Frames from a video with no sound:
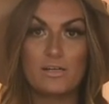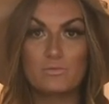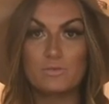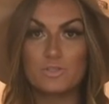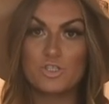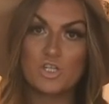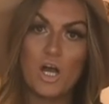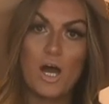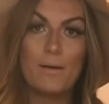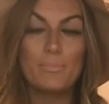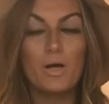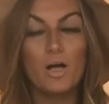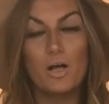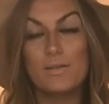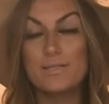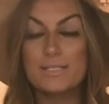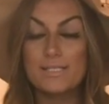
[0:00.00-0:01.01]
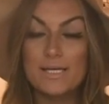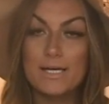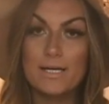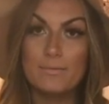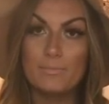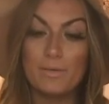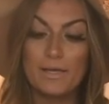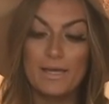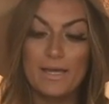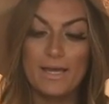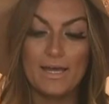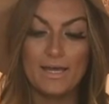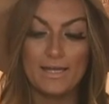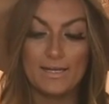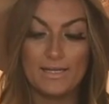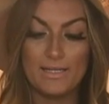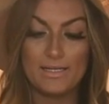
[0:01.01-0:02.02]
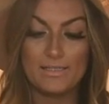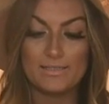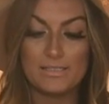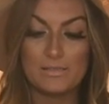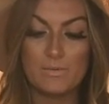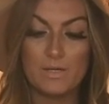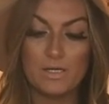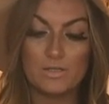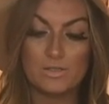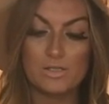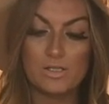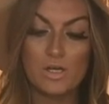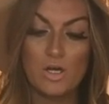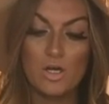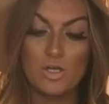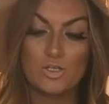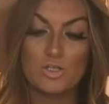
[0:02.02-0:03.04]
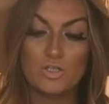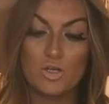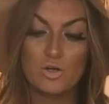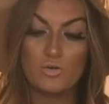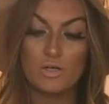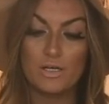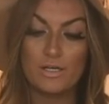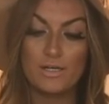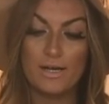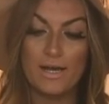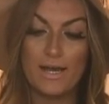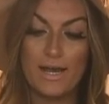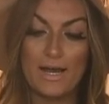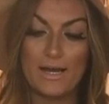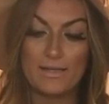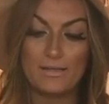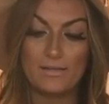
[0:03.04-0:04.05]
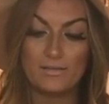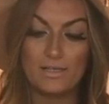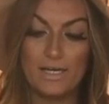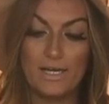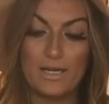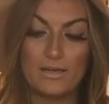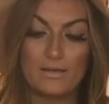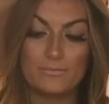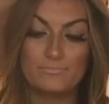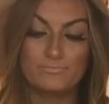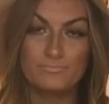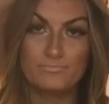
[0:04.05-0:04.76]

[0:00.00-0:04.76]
I will chop all this up, and it smells so good. I add like